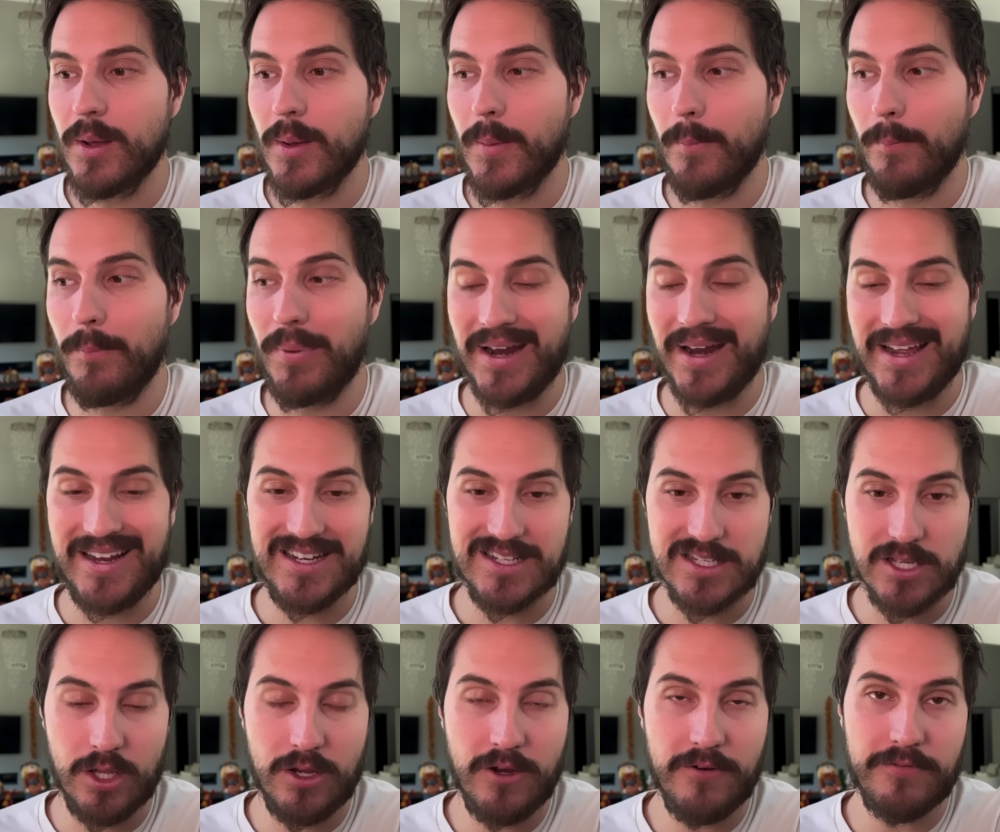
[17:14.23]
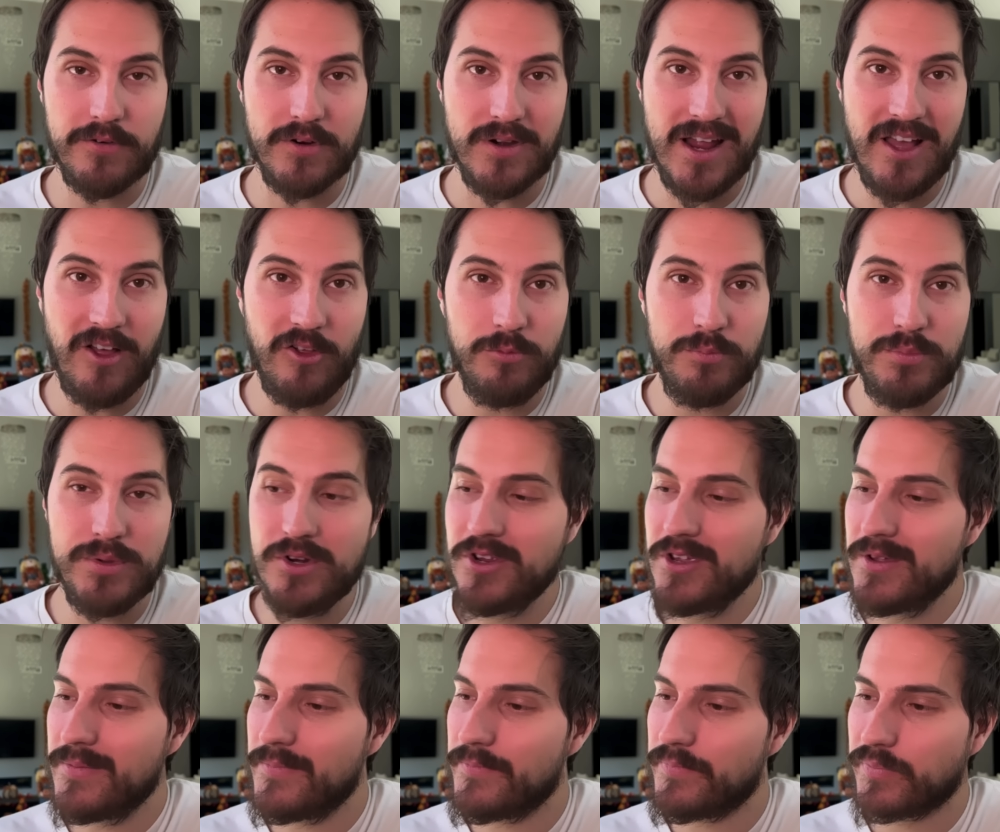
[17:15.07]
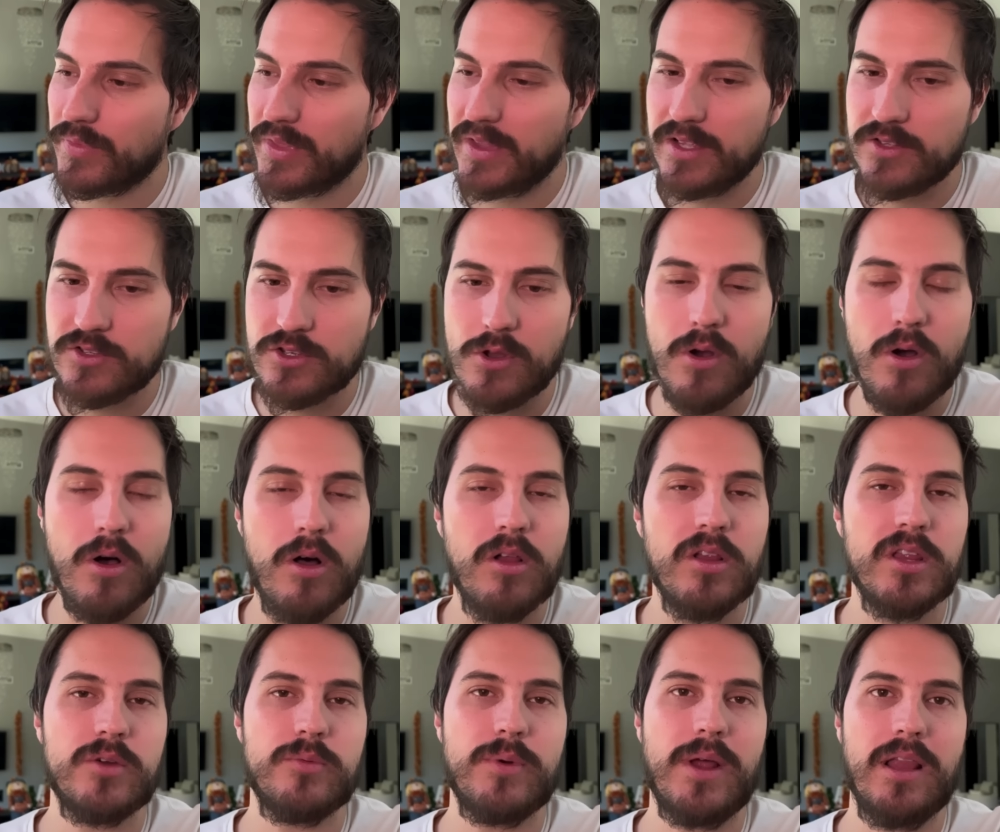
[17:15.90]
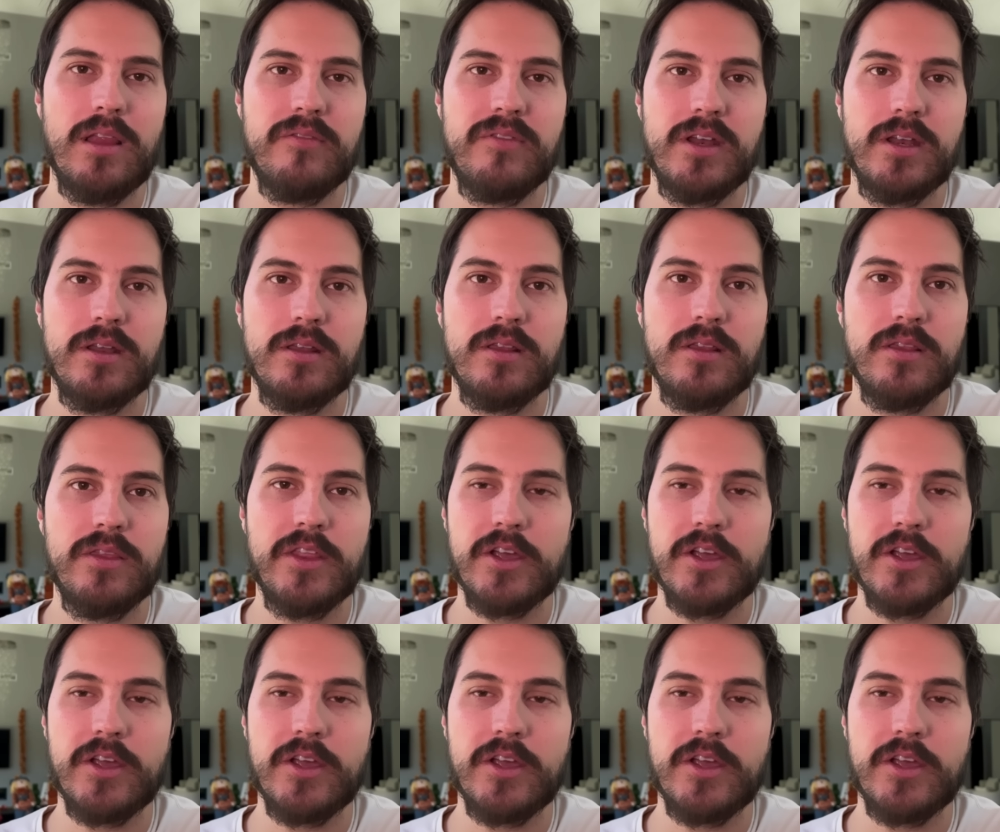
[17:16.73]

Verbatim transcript: But I can tell you for an Elf Beauty, it's all irrelevant.